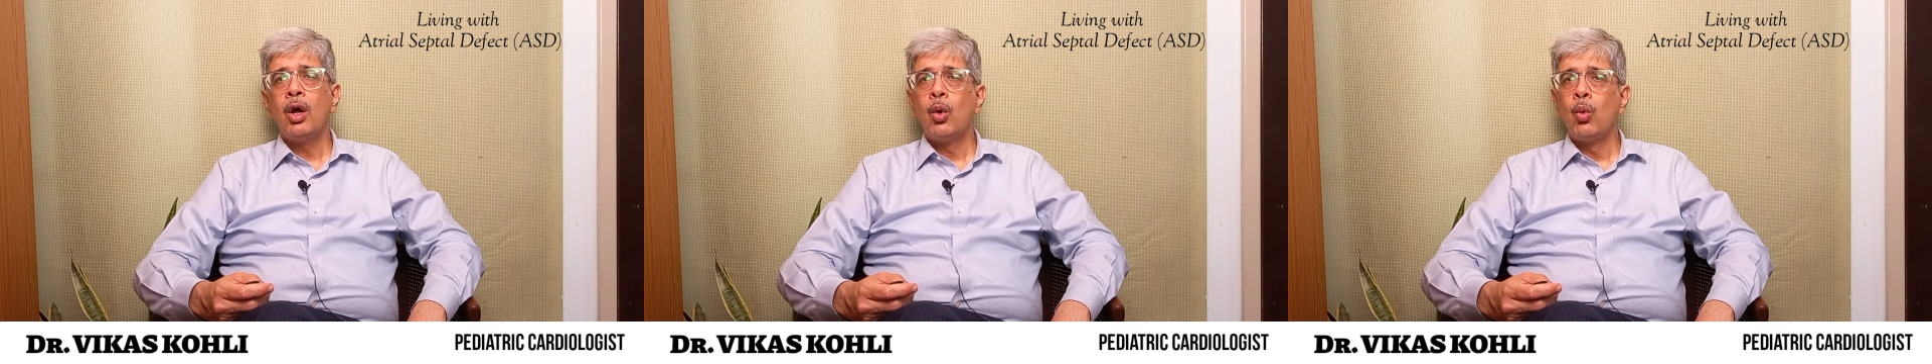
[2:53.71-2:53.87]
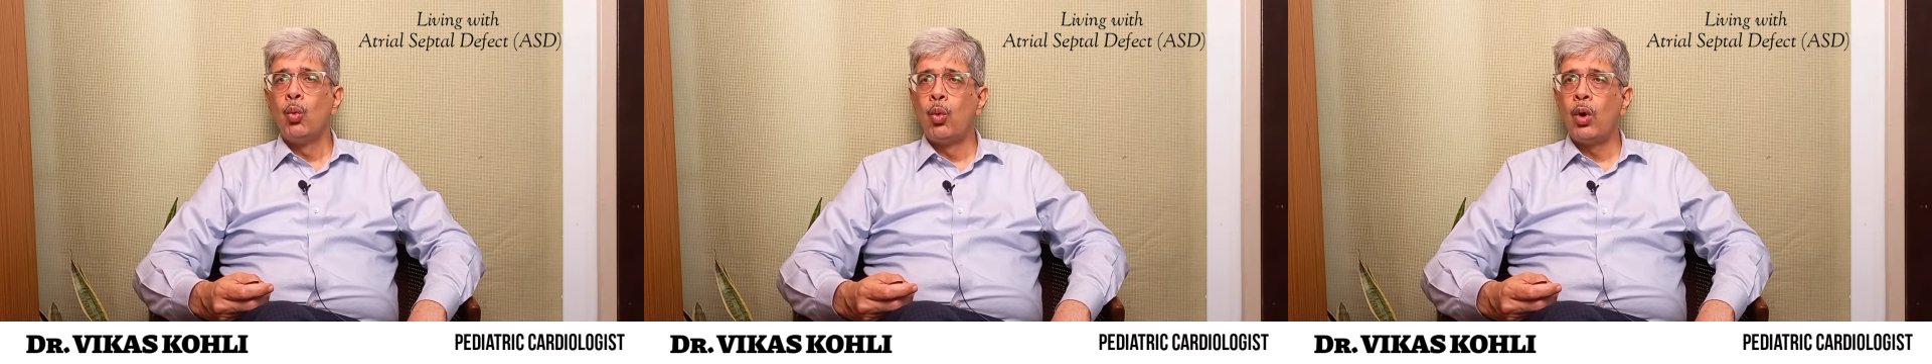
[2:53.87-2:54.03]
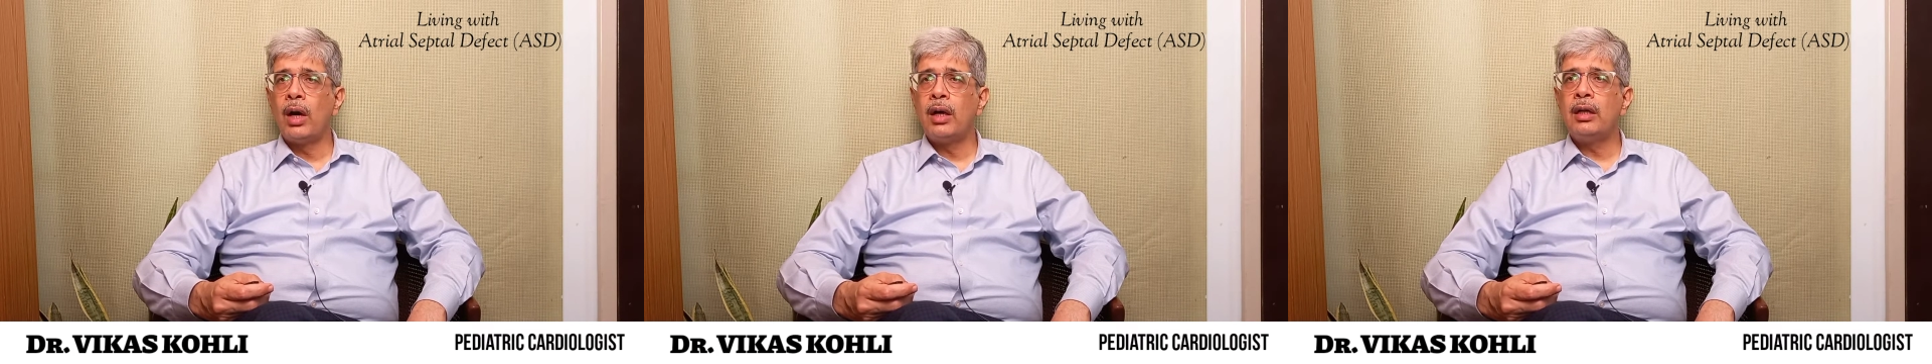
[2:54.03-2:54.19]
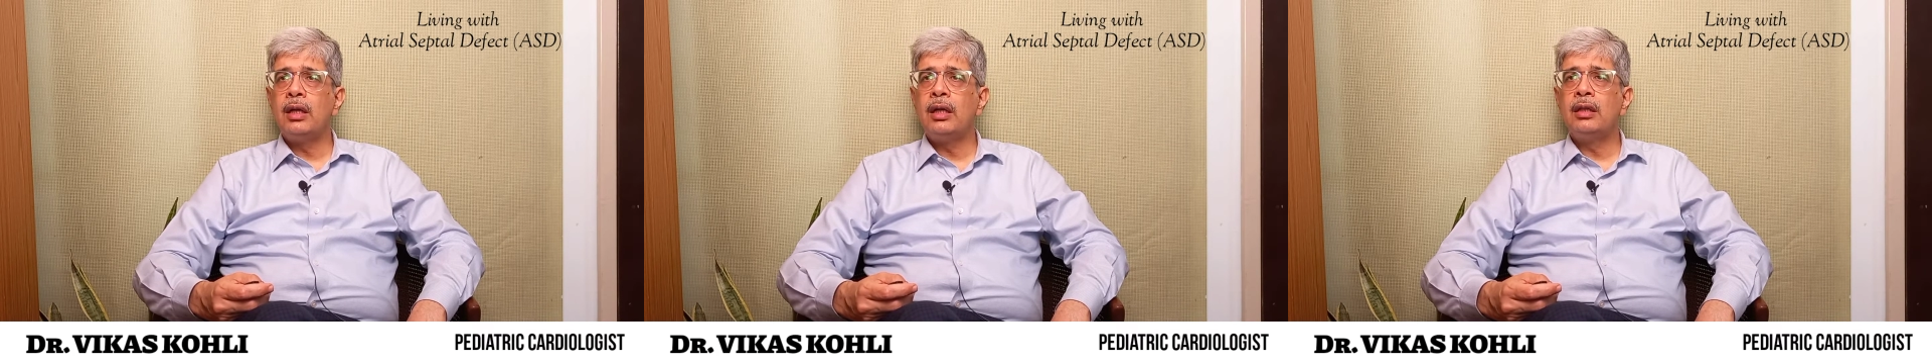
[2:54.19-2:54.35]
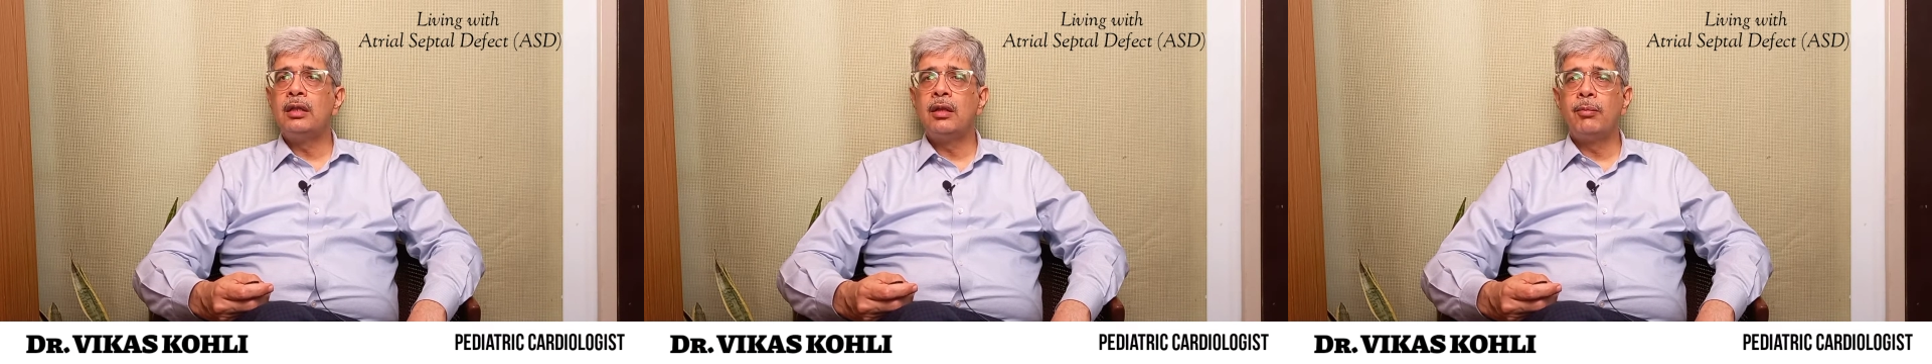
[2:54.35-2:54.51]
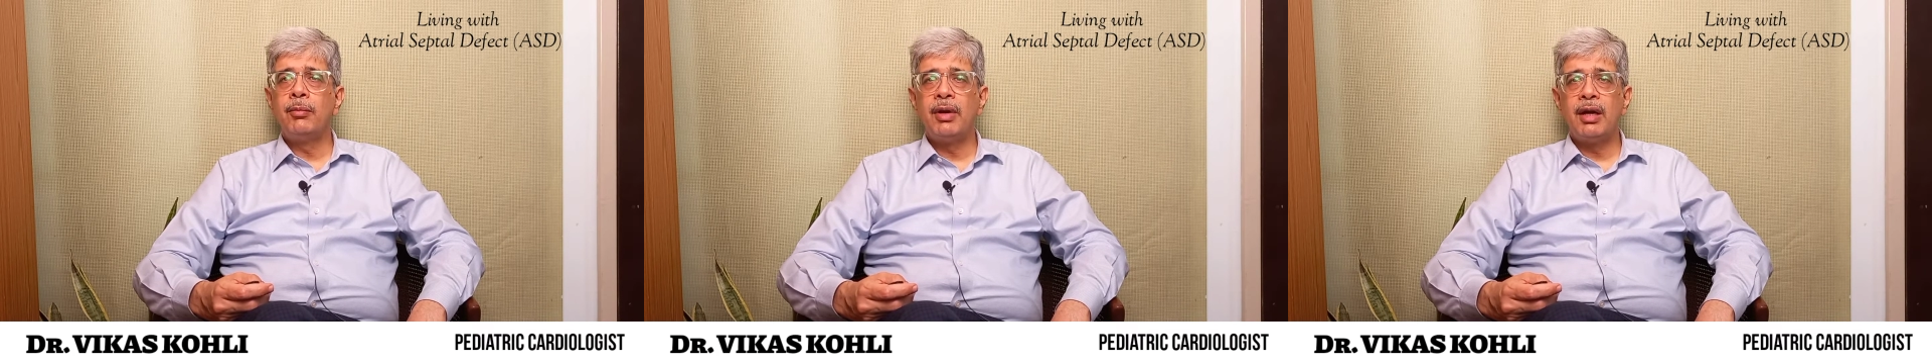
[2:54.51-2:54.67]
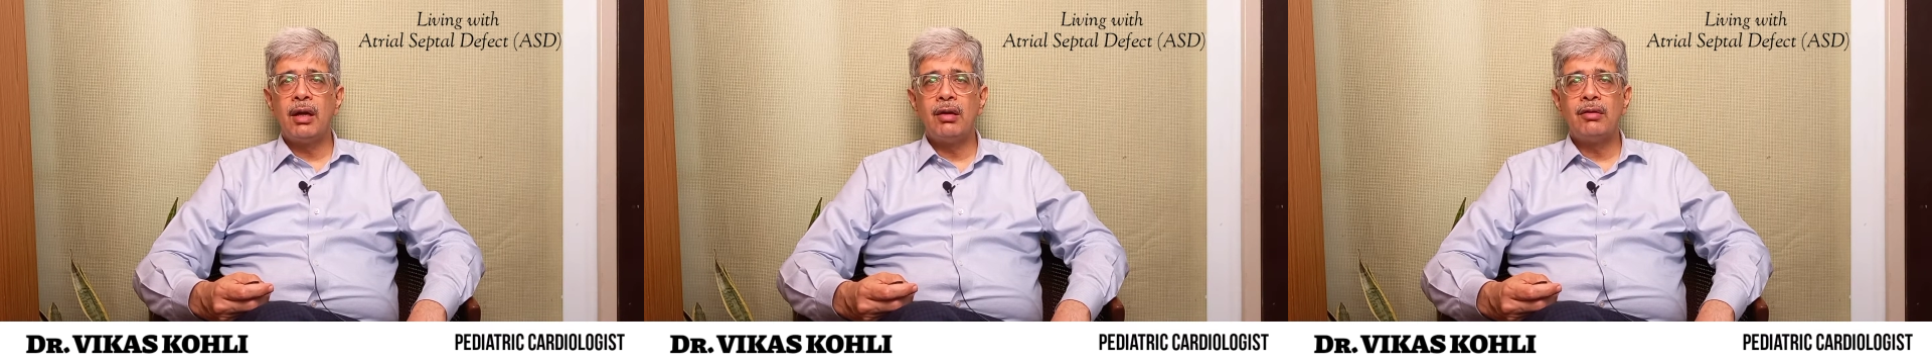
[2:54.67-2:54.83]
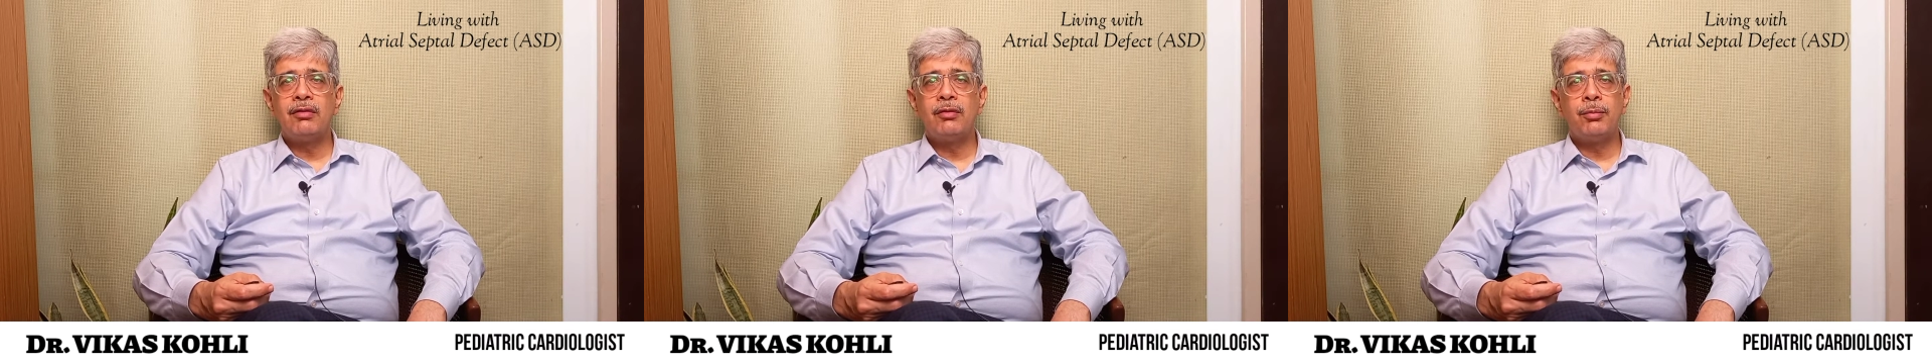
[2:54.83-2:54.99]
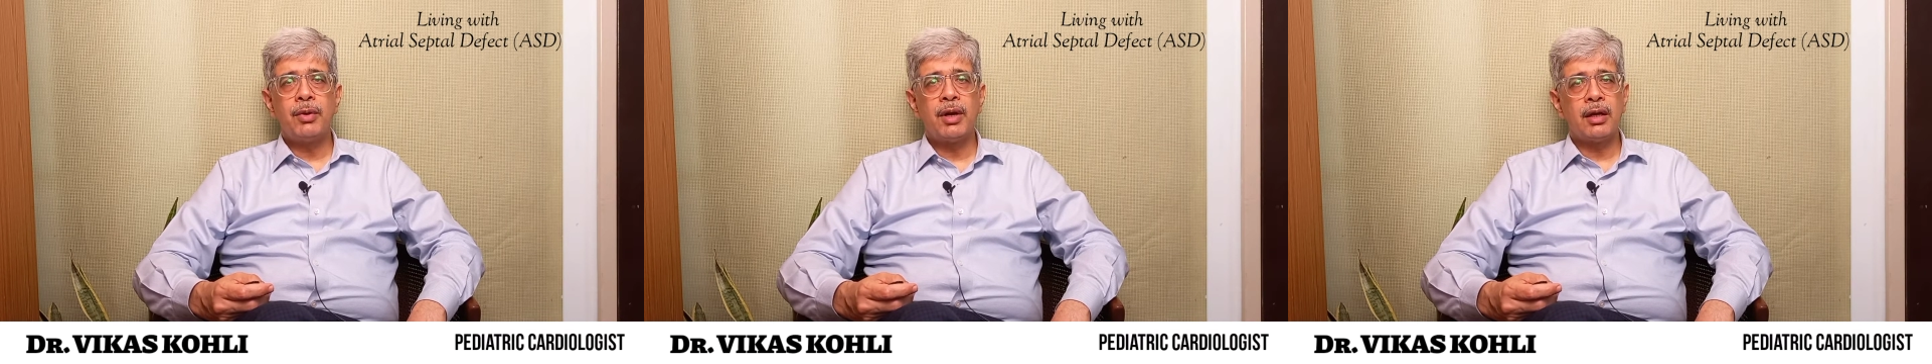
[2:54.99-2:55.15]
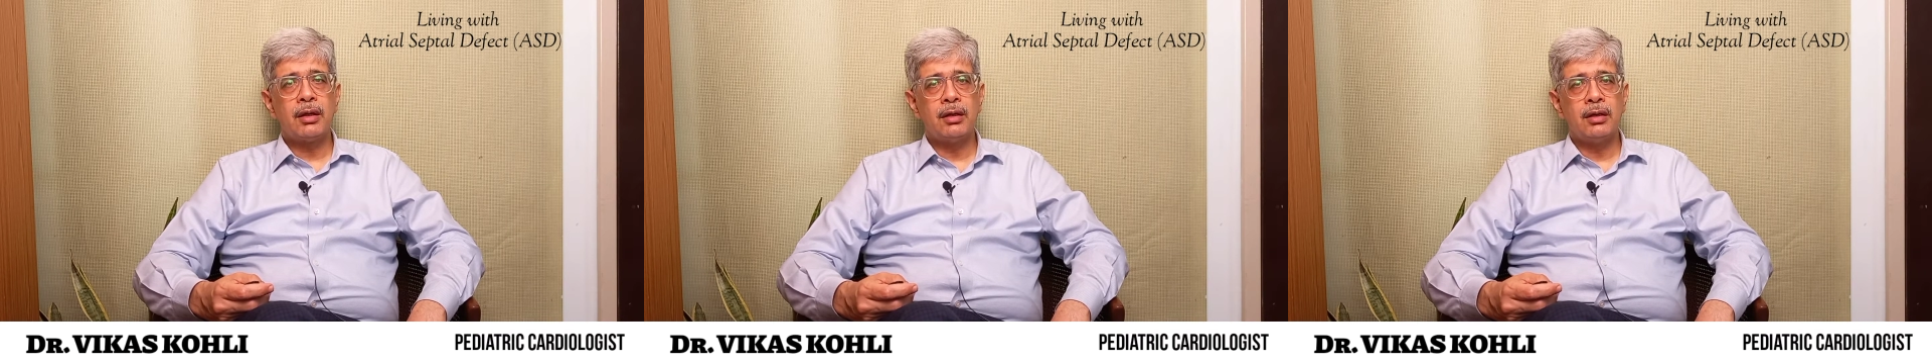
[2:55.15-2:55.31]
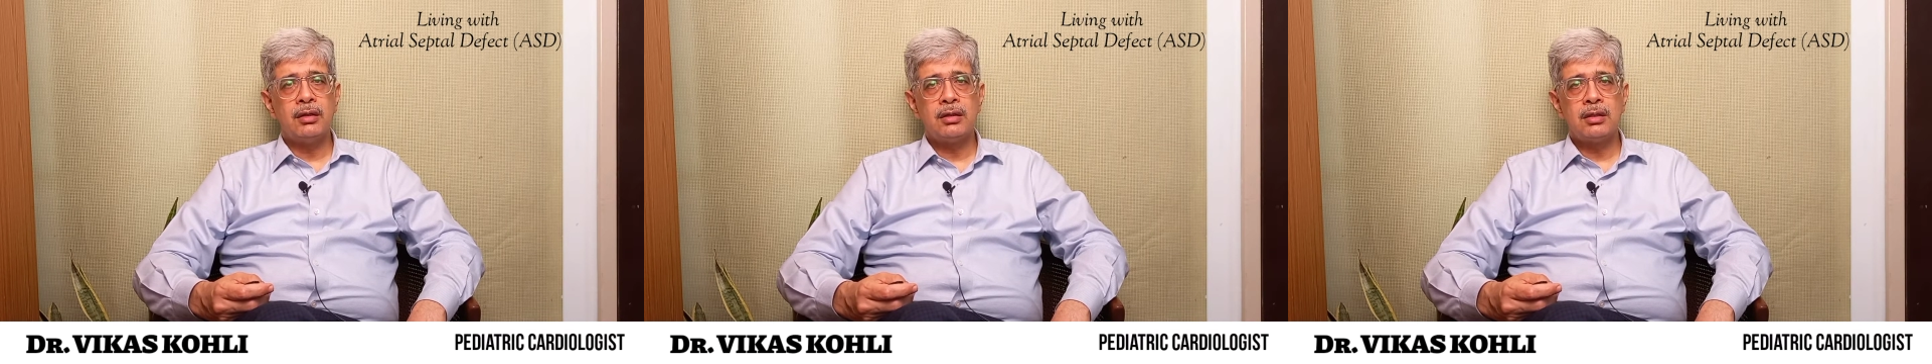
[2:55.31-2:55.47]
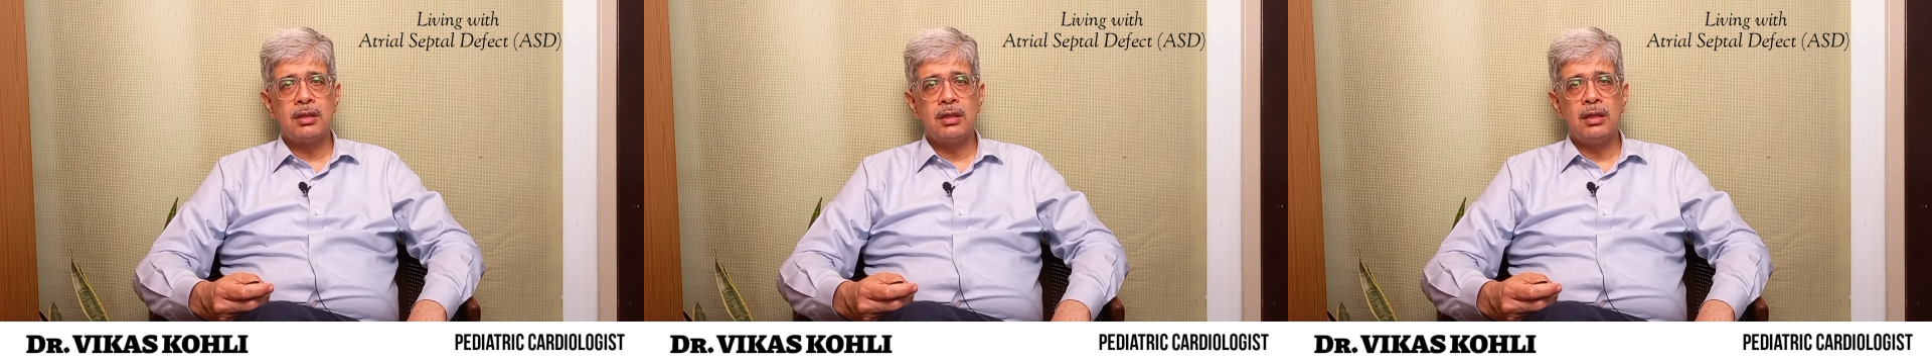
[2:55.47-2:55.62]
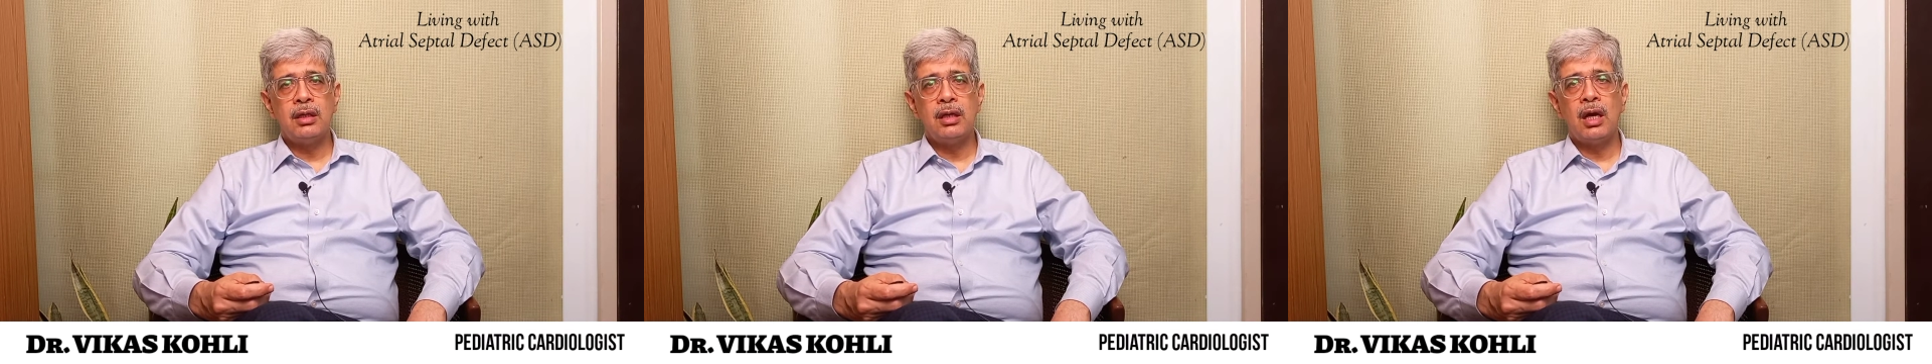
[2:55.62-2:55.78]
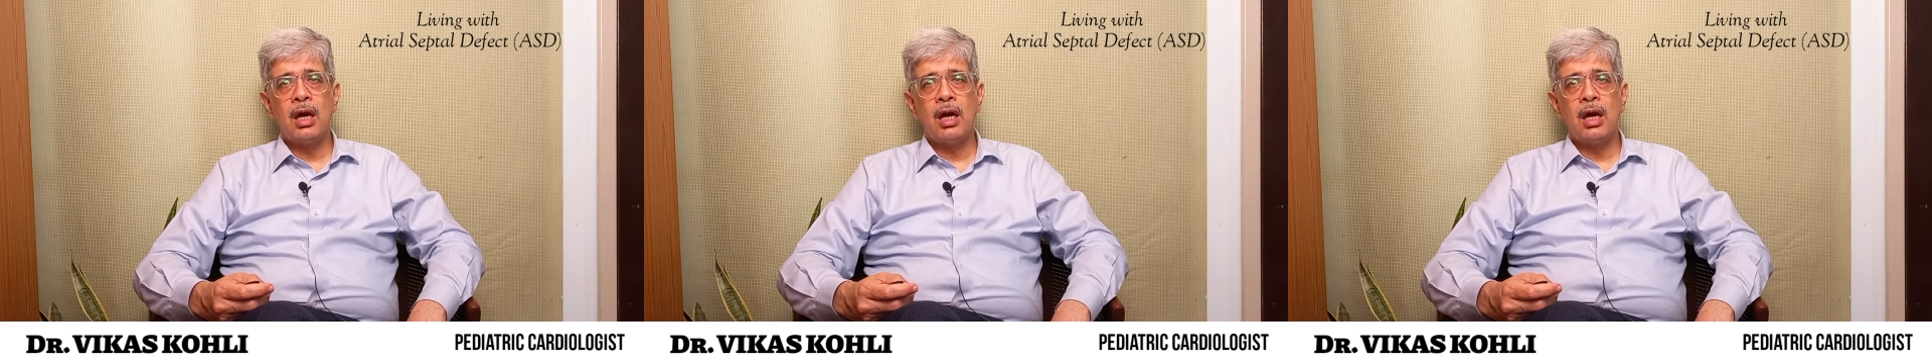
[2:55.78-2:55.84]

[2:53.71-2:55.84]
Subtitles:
one in the middle of the pregnancy,